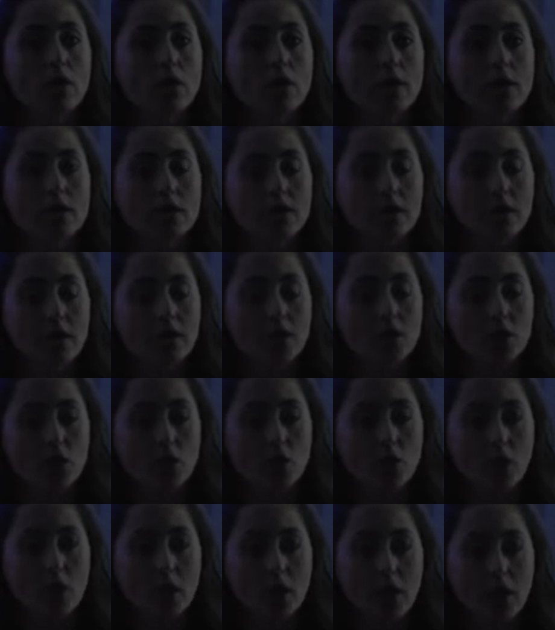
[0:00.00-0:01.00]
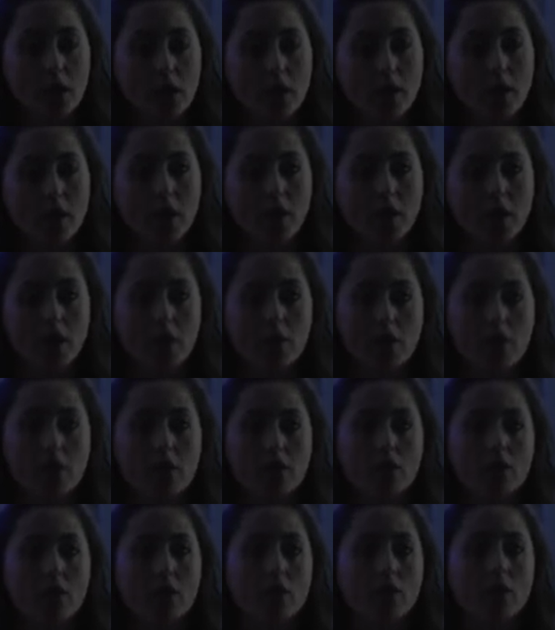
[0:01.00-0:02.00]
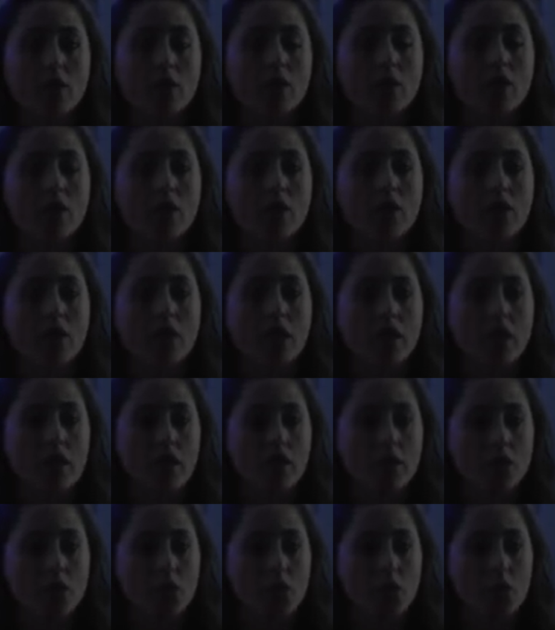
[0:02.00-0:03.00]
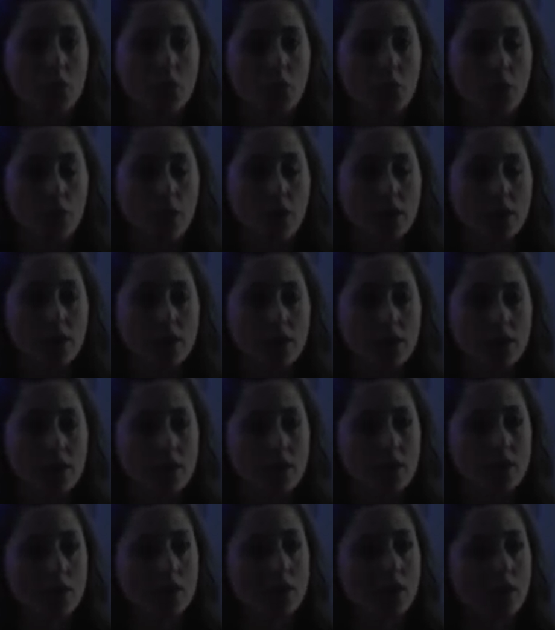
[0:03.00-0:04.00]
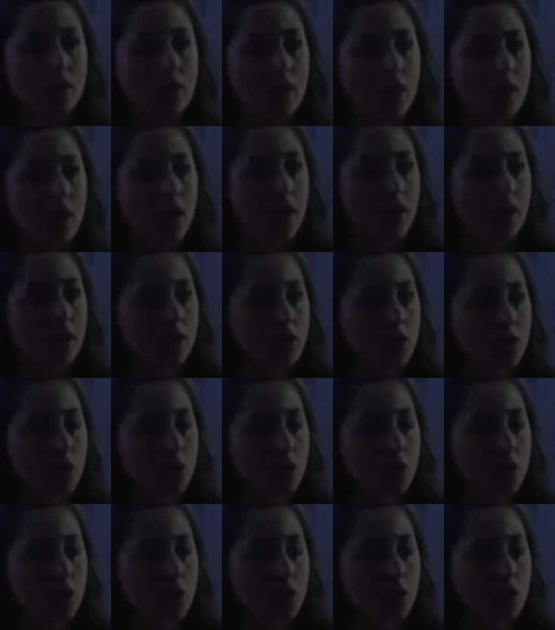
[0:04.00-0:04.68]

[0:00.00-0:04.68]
It is already here. It is for the present has